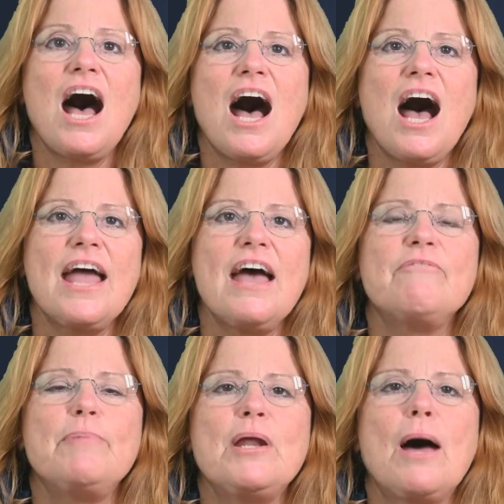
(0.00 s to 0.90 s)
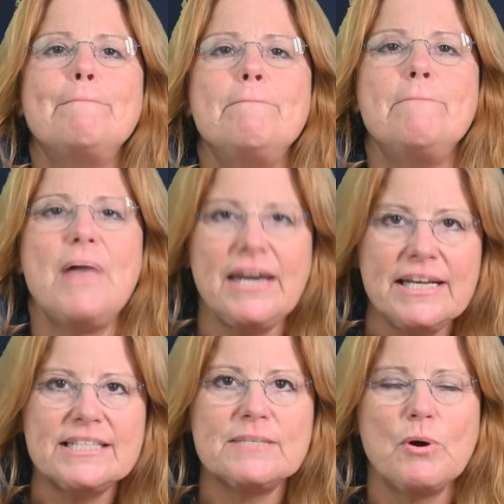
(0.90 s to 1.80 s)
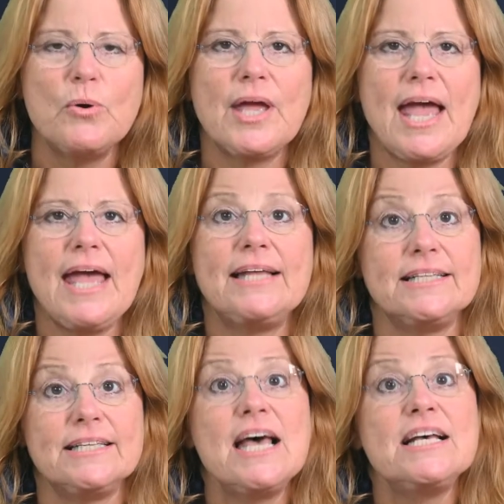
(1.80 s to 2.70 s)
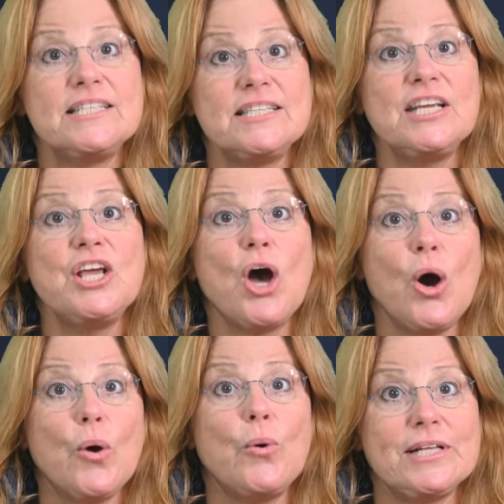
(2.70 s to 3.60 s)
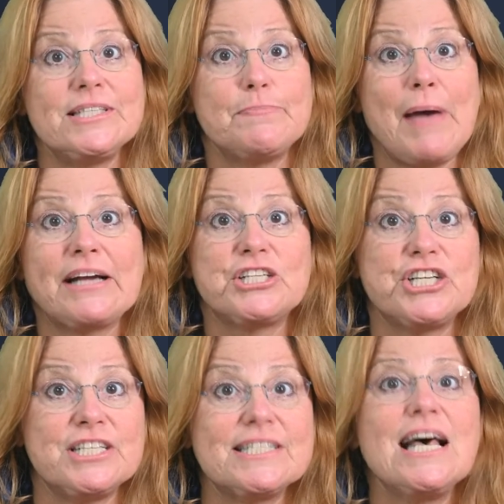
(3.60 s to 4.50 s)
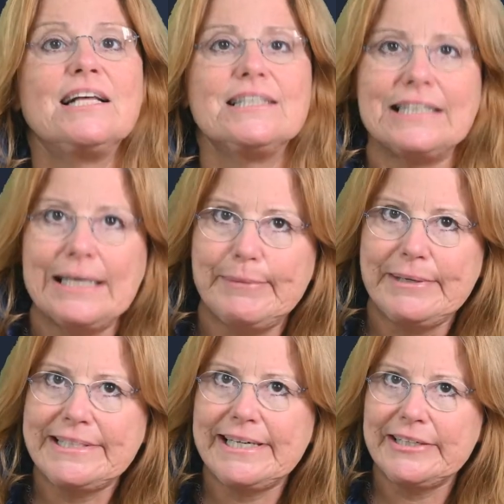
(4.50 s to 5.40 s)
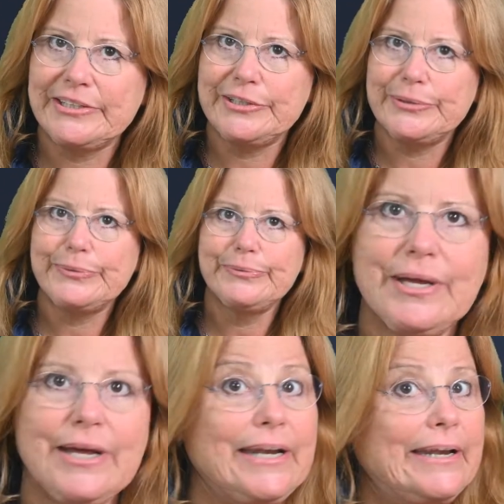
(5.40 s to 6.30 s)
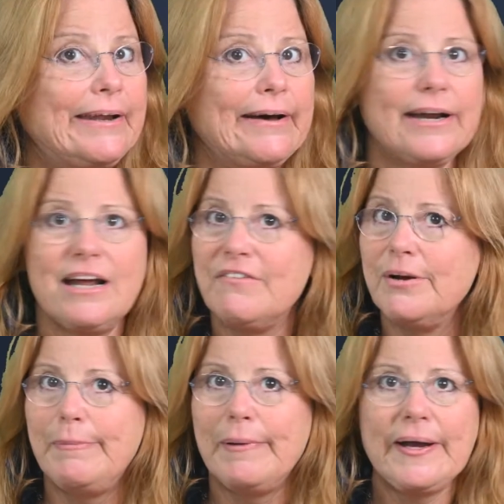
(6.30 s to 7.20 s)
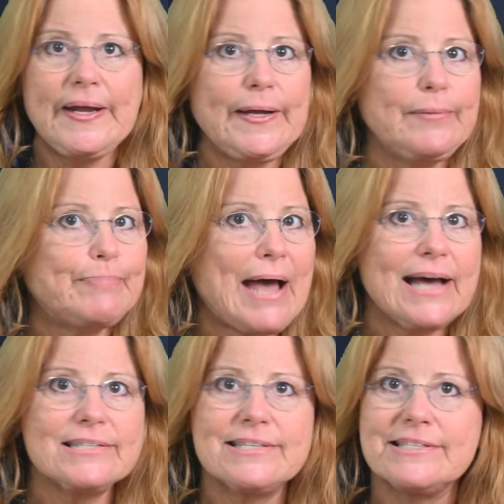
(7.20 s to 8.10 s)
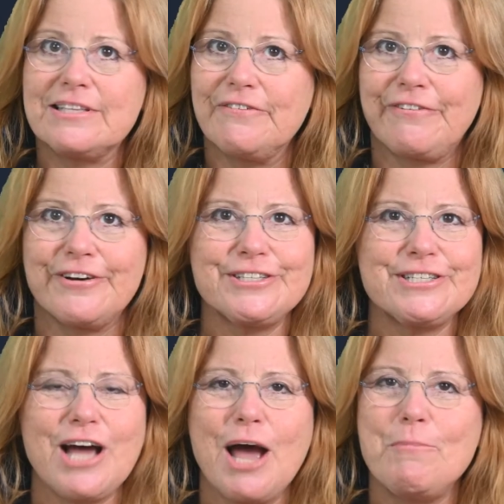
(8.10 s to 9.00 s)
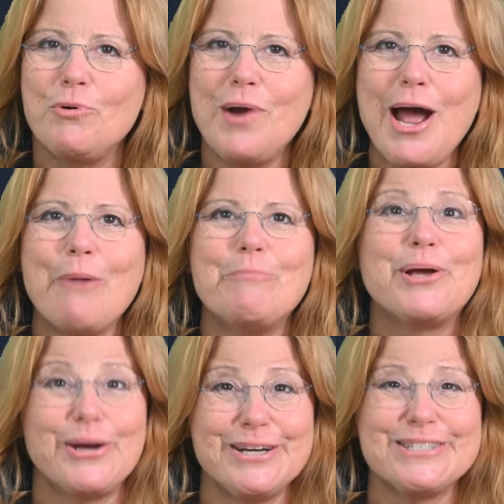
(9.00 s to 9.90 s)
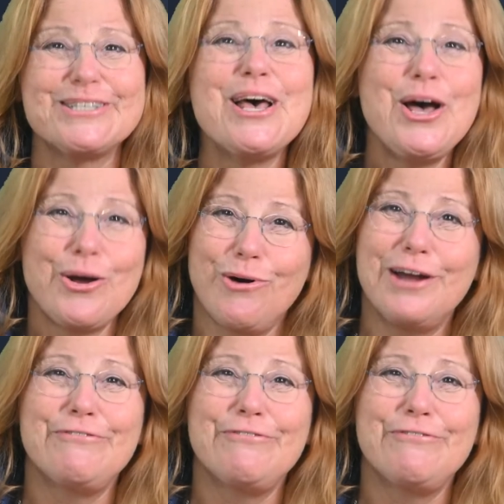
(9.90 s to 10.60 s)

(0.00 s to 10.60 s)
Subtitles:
I have been on many smoke and CO inspections. Let me tell you, not everybody passes the first time around because, quite